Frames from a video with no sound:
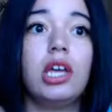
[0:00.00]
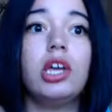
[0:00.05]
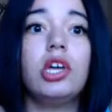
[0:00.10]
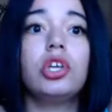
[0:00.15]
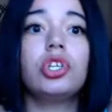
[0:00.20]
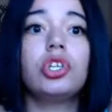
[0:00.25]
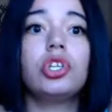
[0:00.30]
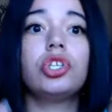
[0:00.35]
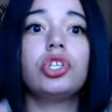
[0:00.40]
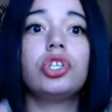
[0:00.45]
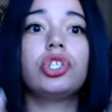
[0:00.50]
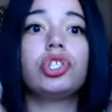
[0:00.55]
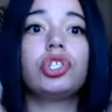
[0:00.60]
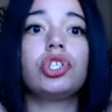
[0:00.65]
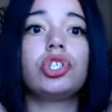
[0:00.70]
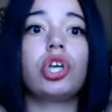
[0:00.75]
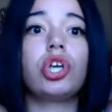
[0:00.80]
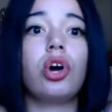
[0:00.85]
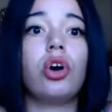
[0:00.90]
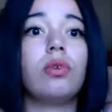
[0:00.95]
So
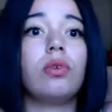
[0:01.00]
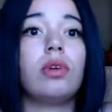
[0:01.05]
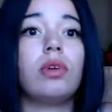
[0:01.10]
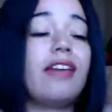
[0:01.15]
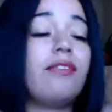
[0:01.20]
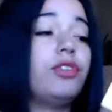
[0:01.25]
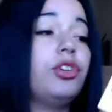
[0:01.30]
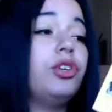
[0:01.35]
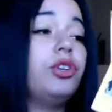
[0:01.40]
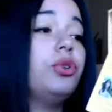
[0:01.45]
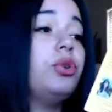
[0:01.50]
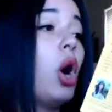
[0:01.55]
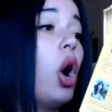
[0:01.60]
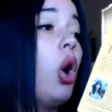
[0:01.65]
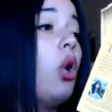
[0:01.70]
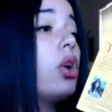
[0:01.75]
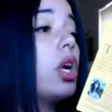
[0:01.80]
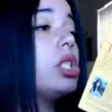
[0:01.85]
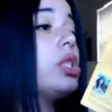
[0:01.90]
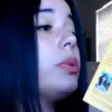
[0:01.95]
if you hold
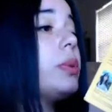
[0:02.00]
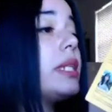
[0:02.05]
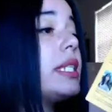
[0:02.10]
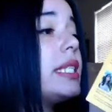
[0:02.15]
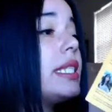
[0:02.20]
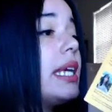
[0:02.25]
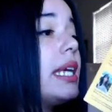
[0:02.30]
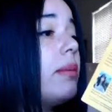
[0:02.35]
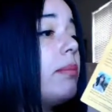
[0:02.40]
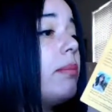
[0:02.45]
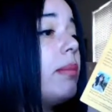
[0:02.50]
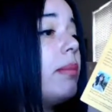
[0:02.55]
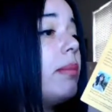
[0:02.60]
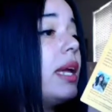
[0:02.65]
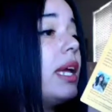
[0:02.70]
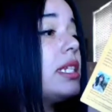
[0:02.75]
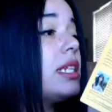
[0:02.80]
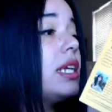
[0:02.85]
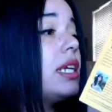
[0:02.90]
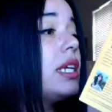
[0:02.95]
on to
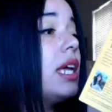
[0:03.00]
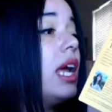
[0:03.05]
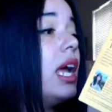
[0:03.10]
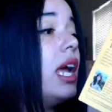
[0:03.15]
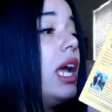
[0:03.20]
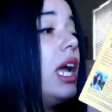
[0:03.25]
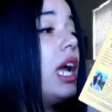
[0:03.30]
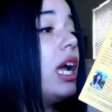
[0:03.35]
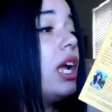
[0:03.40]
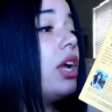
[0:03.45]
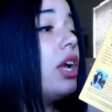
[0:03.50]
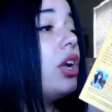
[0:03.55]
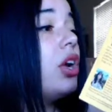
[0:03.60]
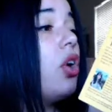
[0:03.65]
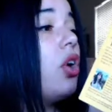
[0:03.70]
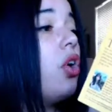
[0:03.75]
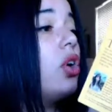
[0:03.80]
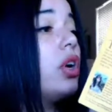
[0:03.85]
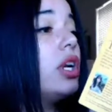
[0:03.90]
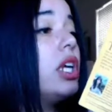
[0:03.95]
resentment, you're
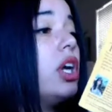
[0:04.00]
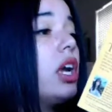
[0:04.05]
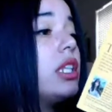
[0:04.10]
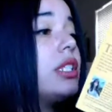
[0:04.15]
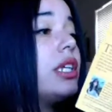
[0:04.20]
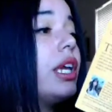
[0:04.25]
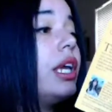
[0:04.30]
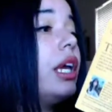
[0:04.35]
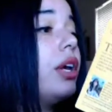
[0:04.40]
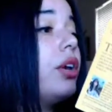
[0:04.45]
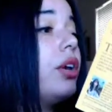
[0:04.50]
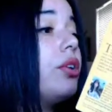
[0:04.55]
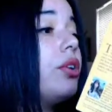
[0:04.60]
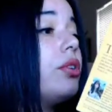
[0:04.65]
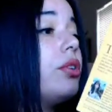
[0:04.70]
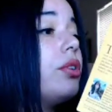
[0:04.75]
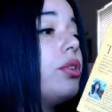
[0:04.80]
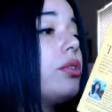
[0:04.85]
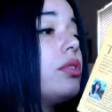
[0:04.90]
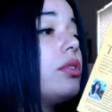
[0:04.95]
holding on to
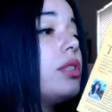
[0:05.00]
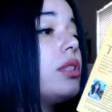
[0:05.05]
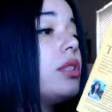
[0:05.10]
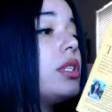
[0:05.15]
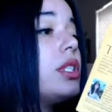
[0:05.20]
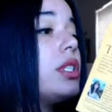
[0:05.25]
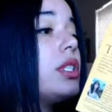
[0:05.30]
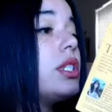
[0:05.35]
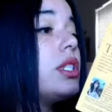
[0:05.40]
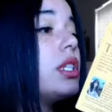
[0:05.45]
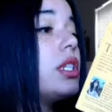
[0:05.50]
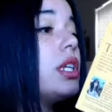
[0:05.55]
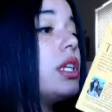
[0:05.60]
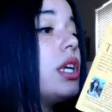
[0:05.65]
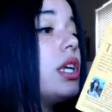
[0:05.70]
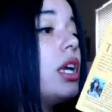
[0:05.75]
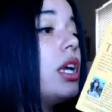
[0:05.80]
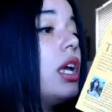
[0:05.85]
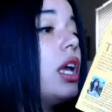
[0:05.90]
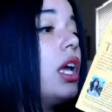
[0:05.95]
guilt,
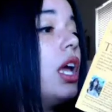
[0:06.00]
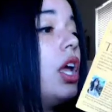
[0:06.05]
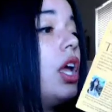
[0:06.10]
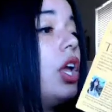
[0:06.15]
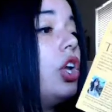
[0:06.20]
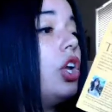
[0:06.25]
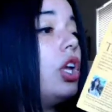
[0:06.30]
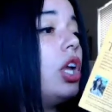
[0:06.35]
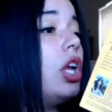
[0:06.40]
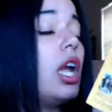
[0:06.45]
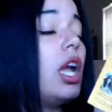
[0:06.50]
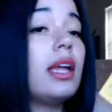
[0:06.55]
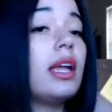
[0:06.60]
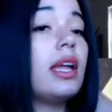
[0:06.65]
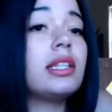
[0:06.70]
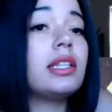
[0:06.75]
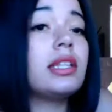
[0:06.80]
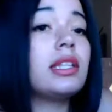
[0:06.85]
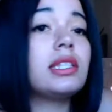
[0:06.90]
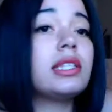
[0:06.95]
it's going to
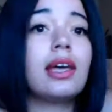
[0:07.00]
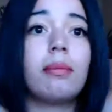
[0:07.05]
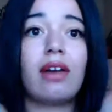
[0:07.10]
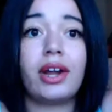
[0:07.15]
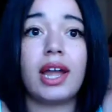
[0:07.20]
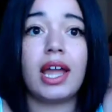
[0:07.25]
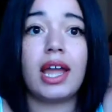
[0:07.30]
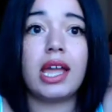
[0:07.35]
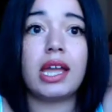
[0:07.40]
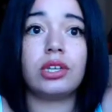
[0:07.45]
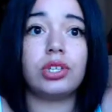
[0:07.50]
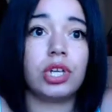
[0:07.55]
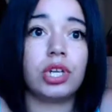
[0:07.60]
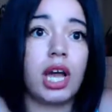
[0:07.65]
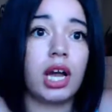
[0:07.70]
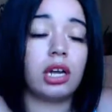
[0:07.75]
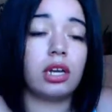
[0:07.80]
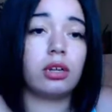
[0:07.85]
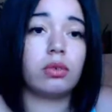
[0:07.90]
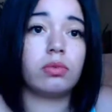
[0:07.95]
backfire, and you're
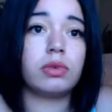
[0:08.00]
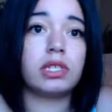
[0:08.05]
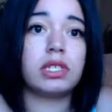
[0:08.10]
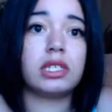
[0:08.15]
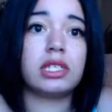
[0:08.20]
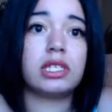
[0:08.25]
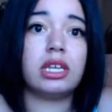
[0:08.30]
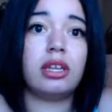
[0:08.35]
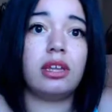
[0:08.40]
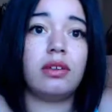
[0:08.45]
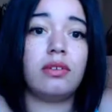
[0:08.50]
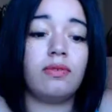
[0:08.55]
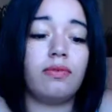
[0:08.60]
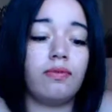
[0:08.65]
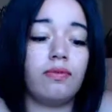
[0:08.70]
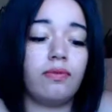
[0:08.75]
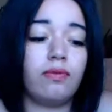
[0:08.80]
not going to receive,